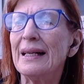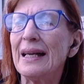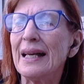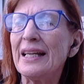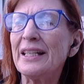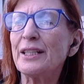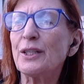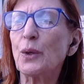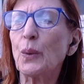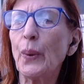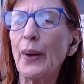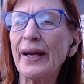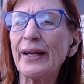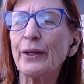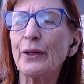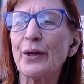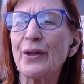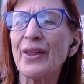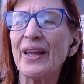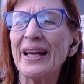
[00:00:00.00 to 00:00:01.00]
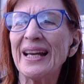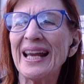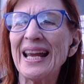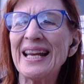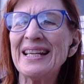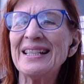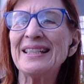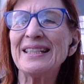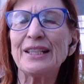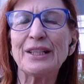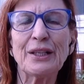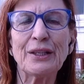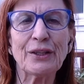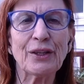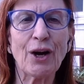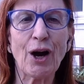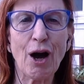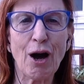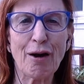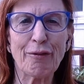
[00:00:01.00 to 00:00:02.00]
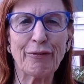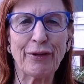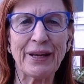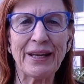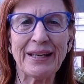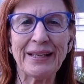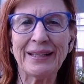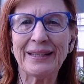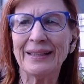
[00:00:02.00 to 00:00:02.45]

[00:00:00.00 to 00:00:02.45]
It's quicker than instant coffee.